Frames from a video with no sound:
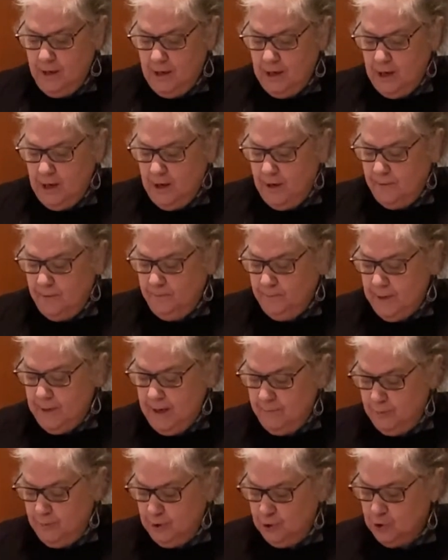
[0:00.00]
I'm
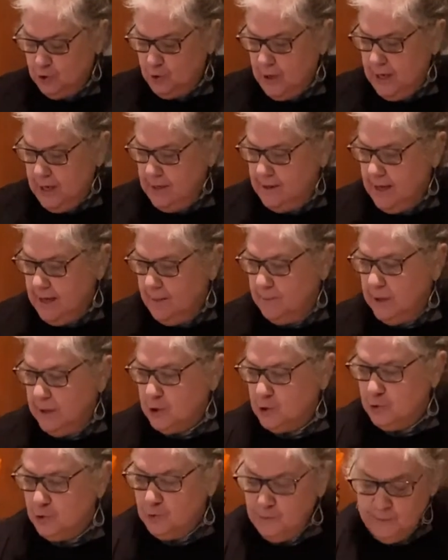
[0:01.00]
going to try that
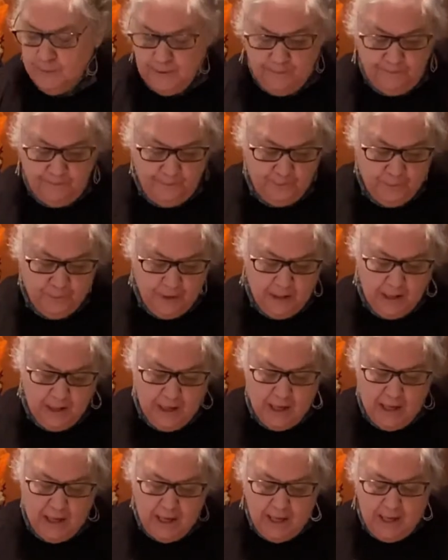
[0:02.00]
mushroom
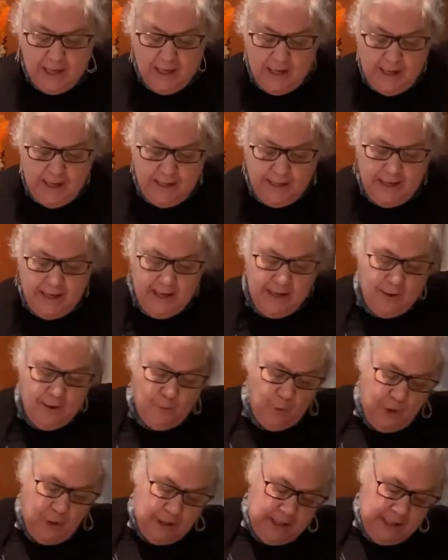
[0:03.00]
and
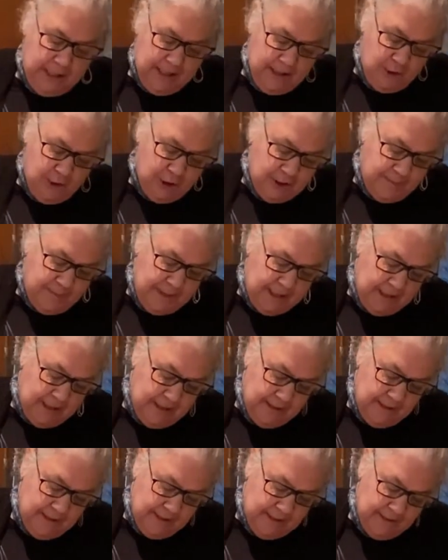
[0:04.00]
ham one again, just
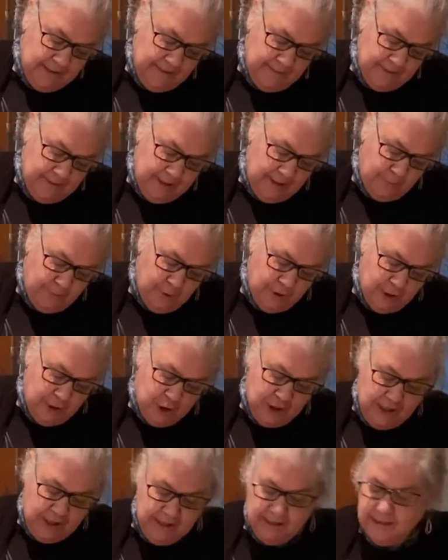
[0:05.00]
because I'm going to put the
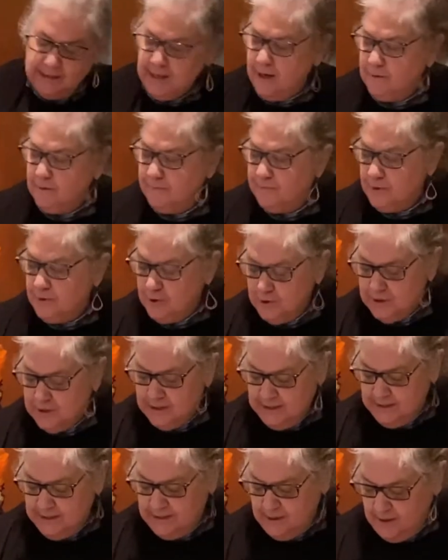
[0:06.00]
cheese down first
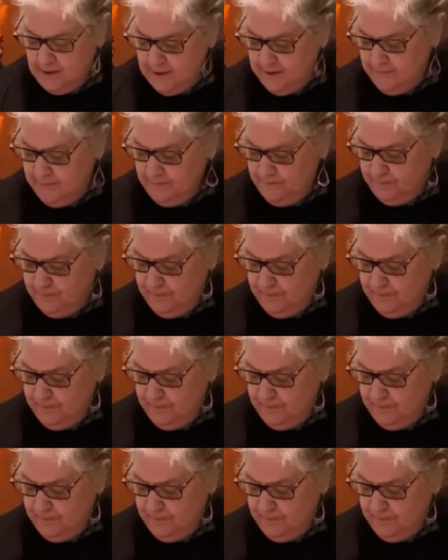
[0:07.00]
this time.